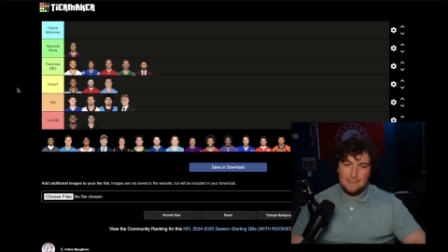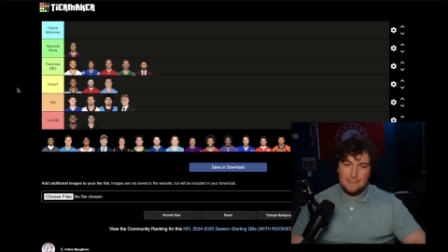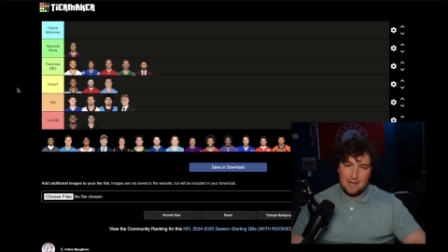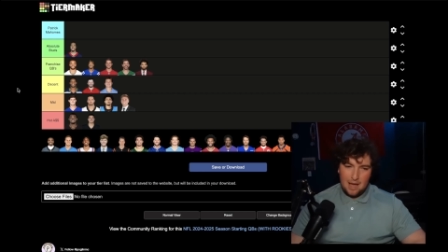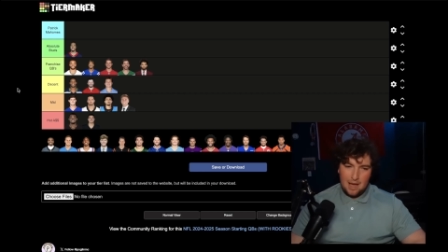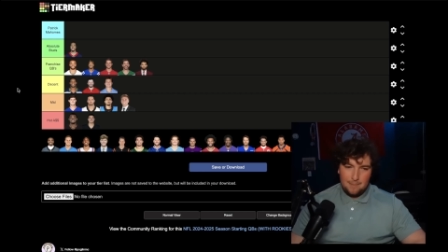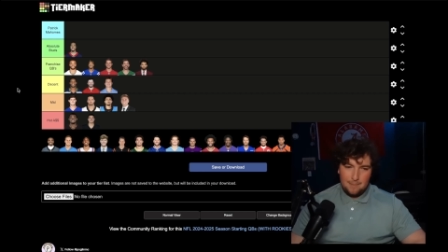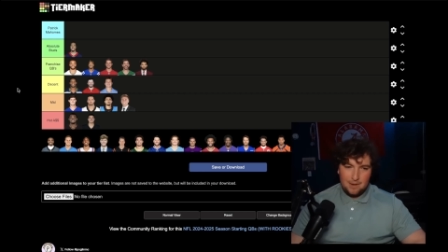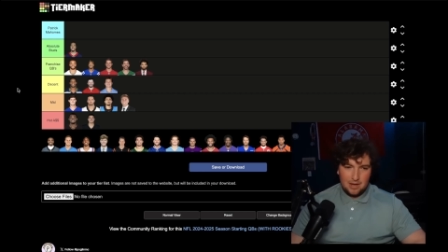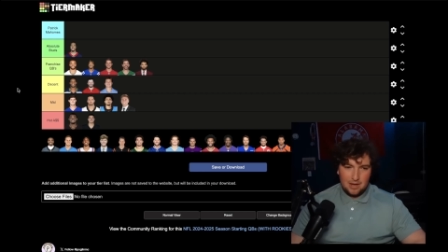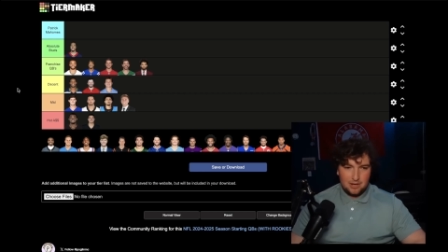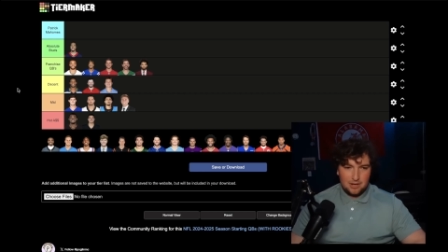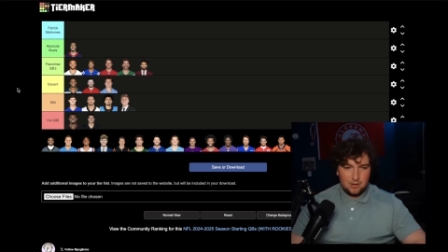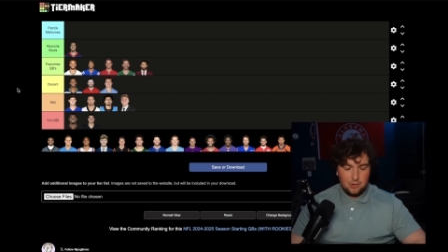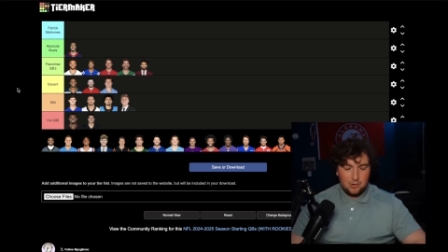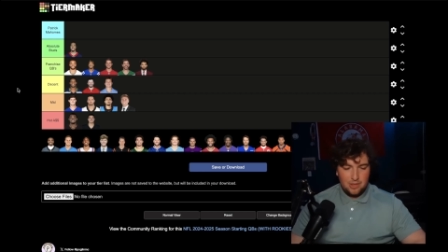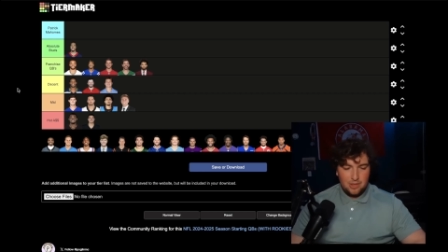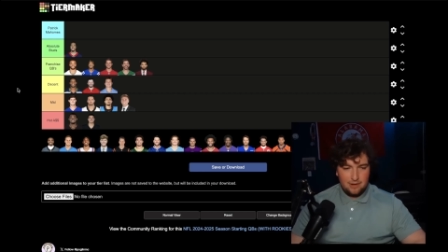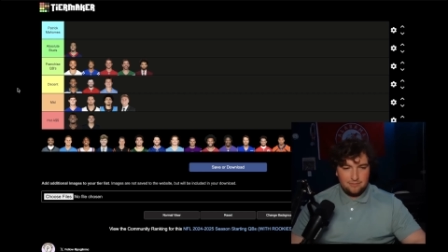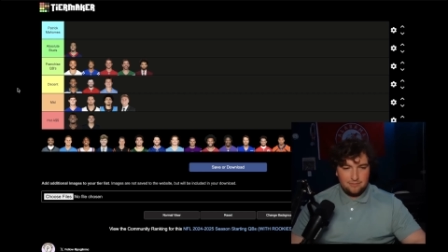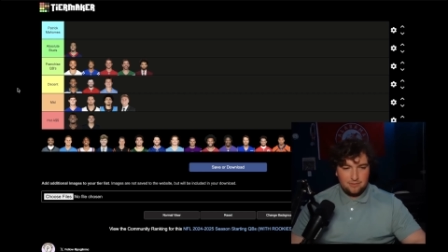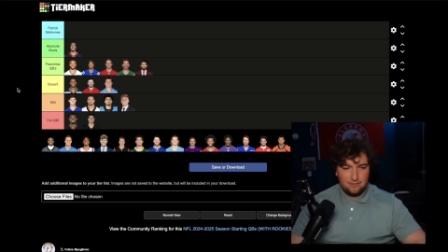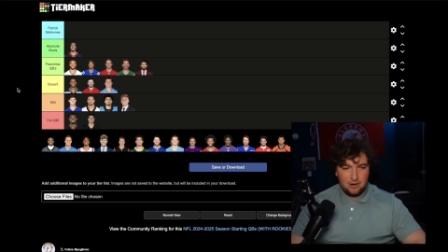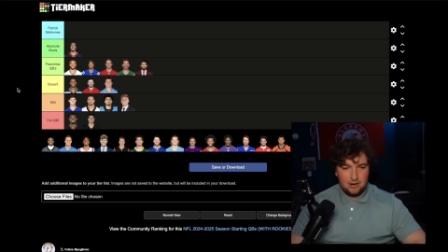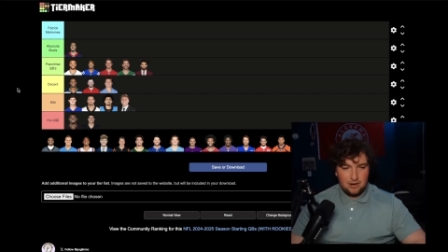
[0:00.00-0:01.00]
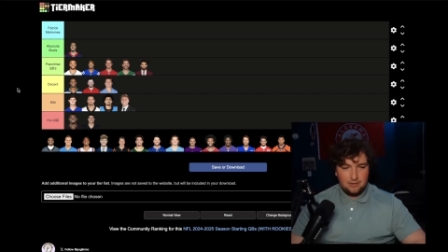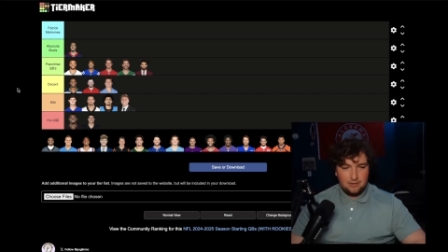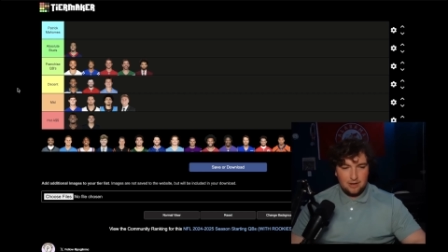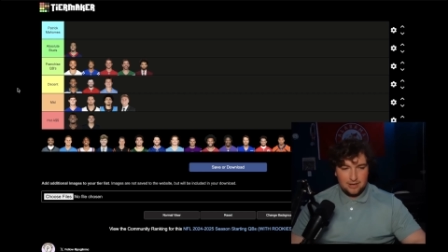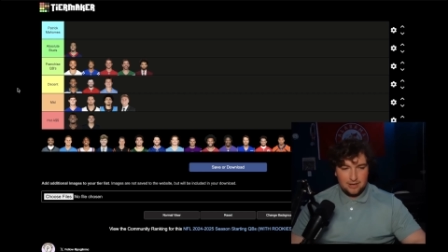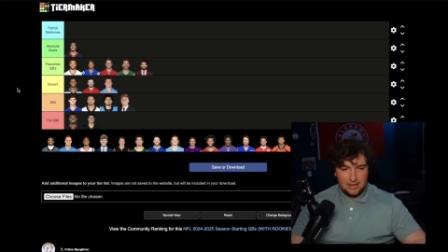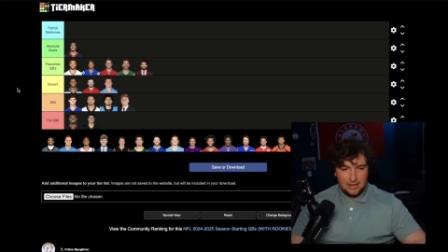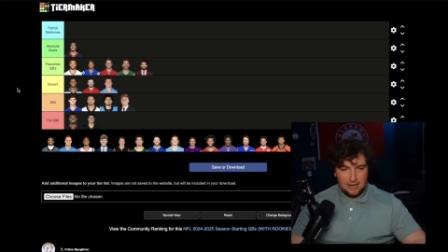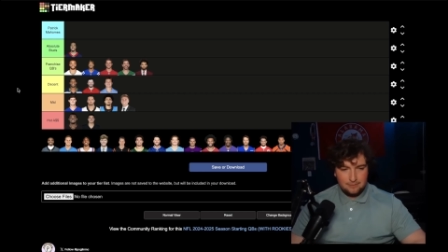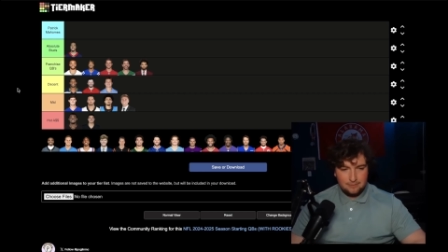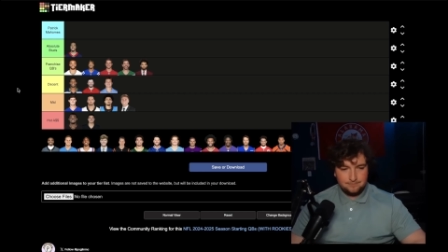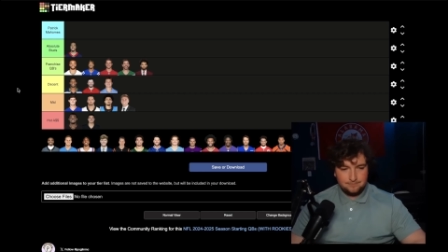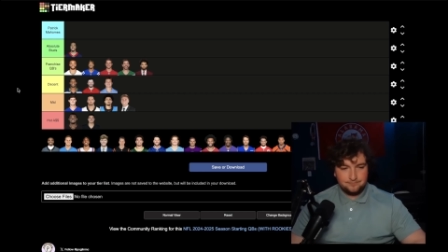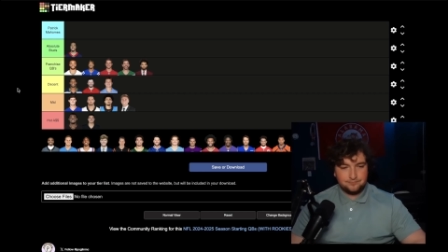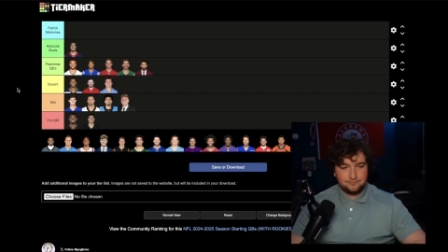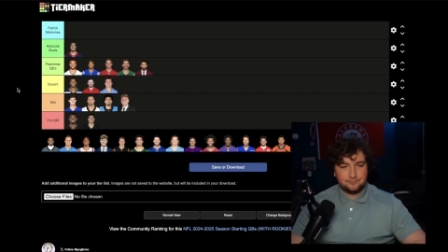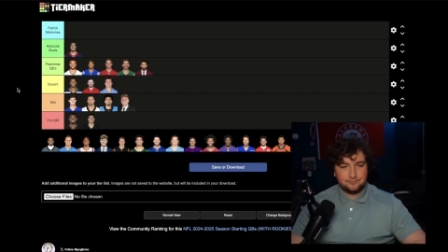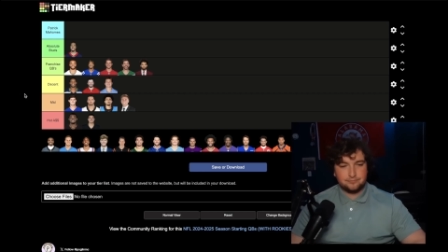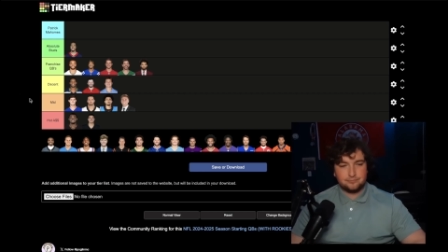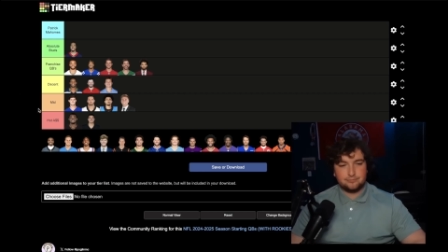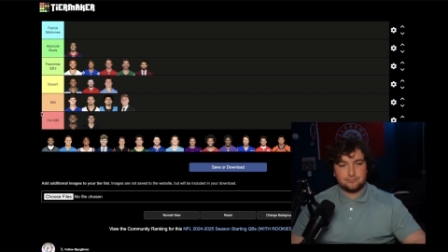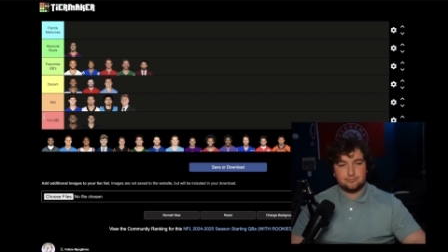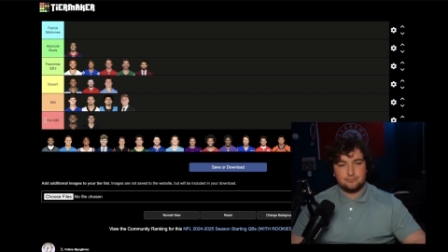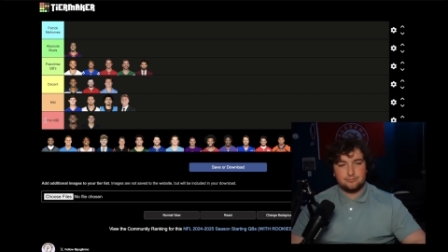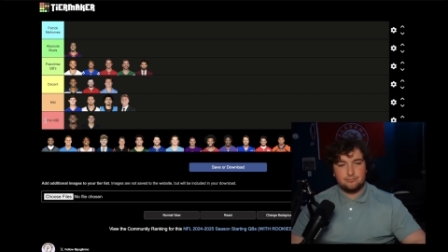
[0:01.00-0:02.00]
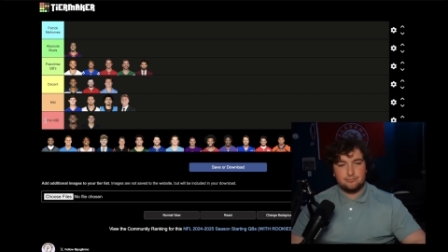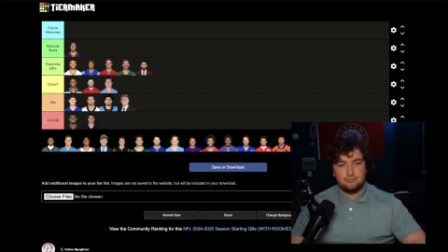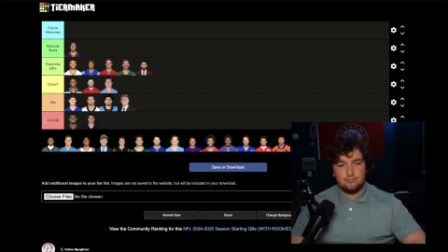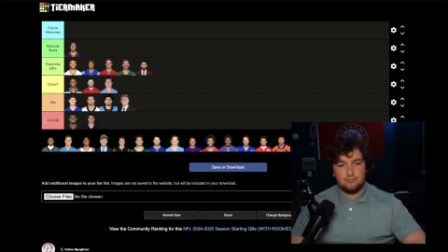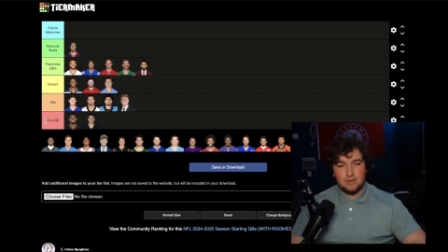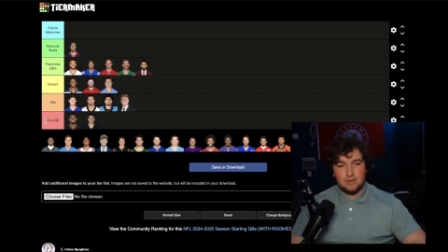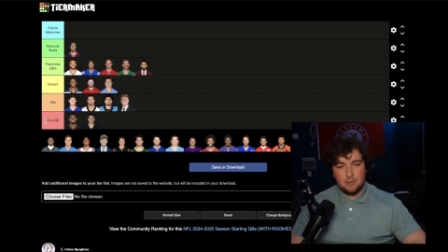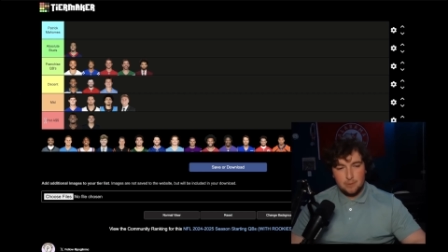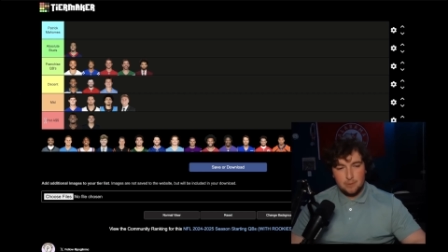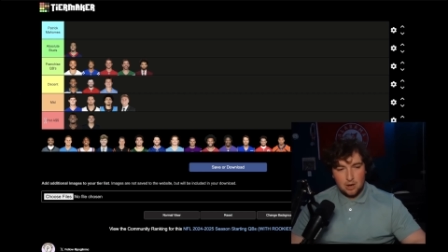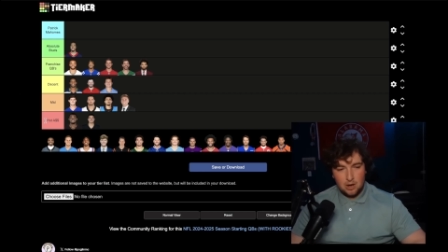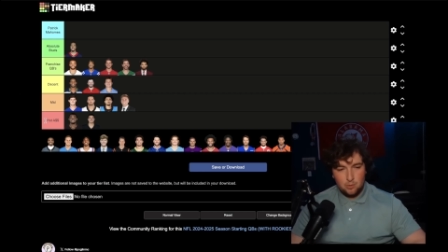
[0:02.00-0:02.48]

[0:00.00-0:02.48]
I'm not going to go that far again, but